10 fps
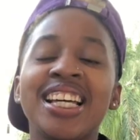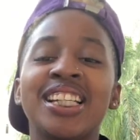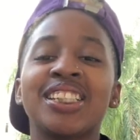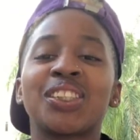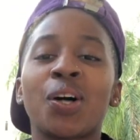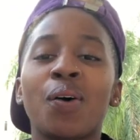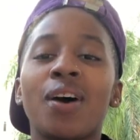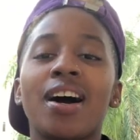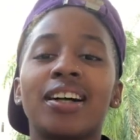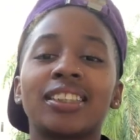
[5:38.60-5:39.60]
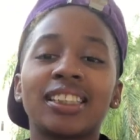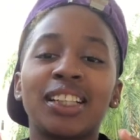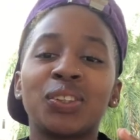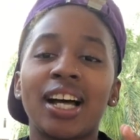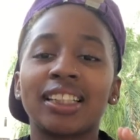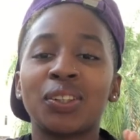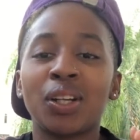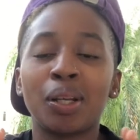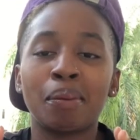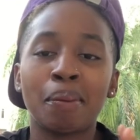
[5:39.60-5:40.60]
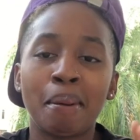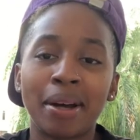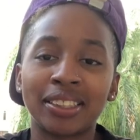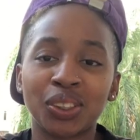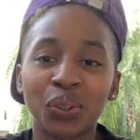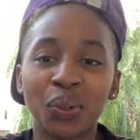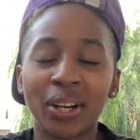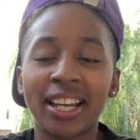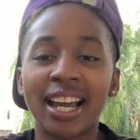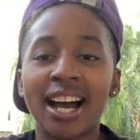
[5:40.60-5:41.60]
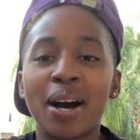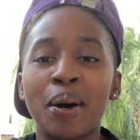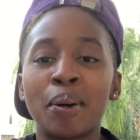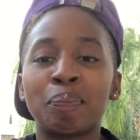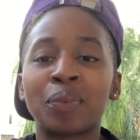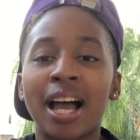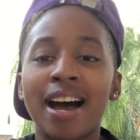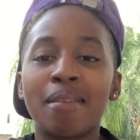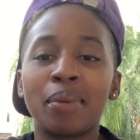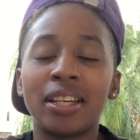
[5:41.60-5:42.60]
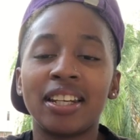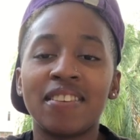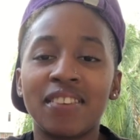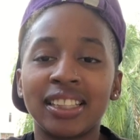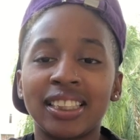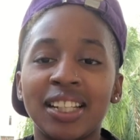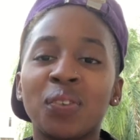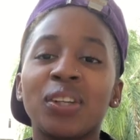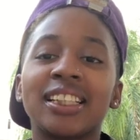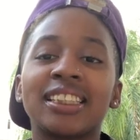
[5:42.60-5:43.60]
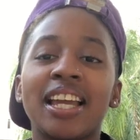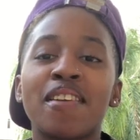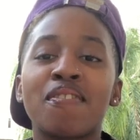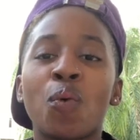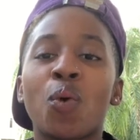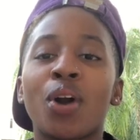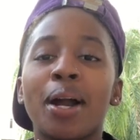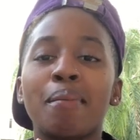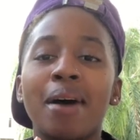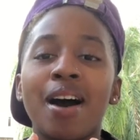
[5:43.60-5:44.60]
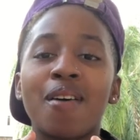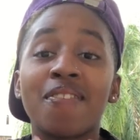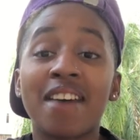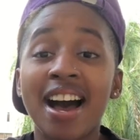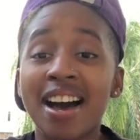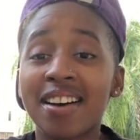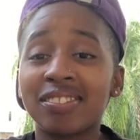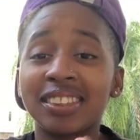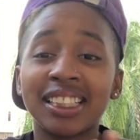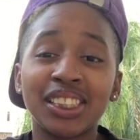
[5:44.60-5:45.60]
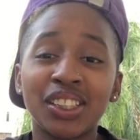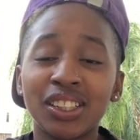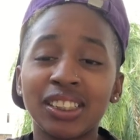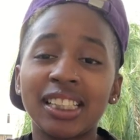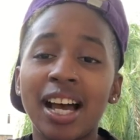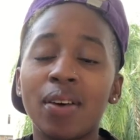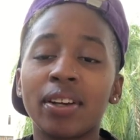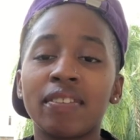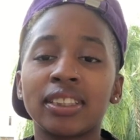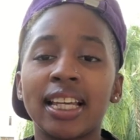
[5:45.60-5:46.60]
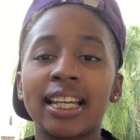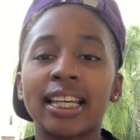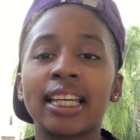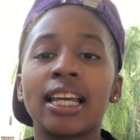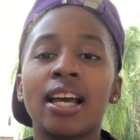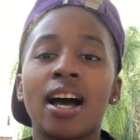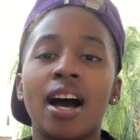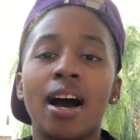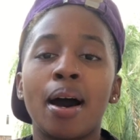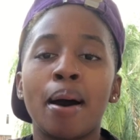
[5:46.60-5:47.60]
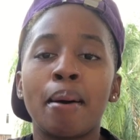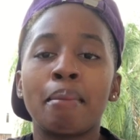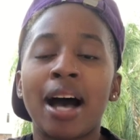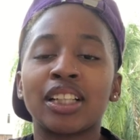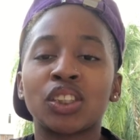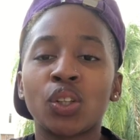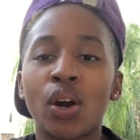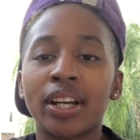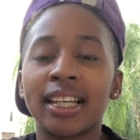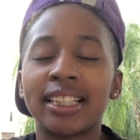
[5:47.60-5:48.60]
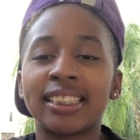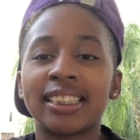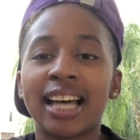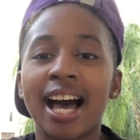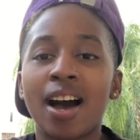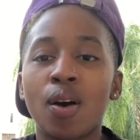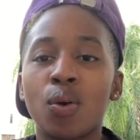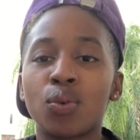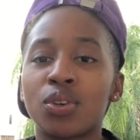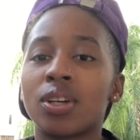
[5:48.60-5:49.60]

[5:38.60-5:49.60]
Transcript: So just let you guys know a little bit about my story. I've been investing in real estate for about 5-6 years now, give or take. I started out,